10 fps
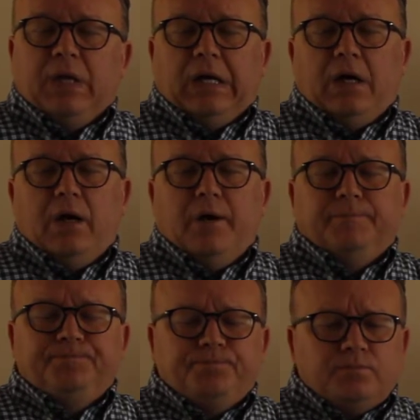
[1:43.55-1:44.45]

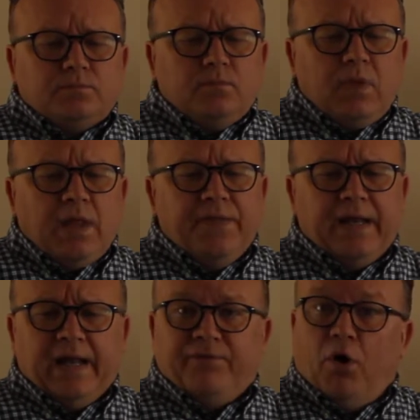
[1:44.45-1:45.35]

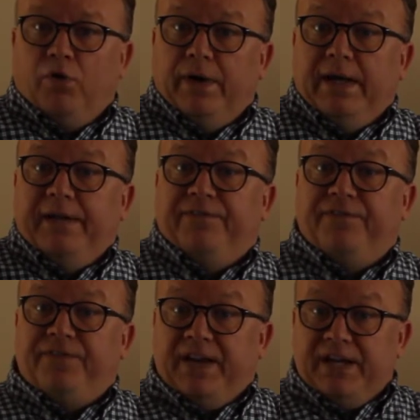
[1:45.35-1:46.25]
that have already
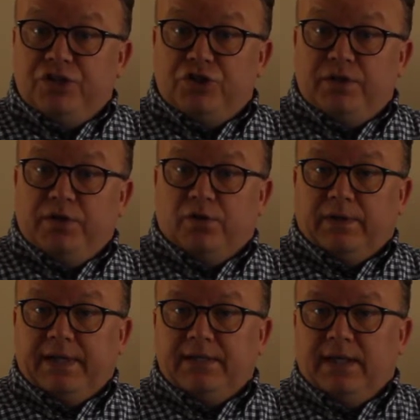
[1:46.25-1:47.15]
finished your
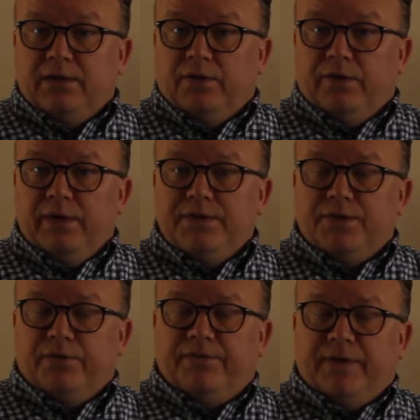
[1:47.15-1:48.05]
LinkedIn learning,
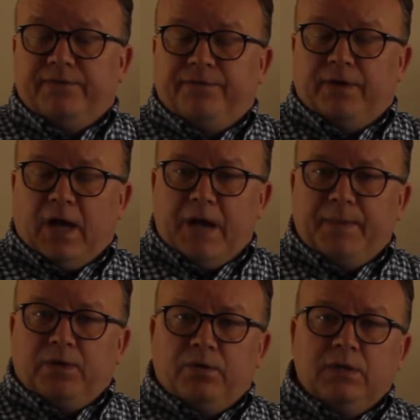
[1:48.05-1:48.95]
so
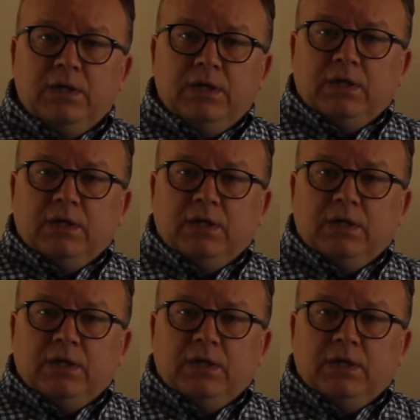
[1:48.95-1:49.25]
phenomenal.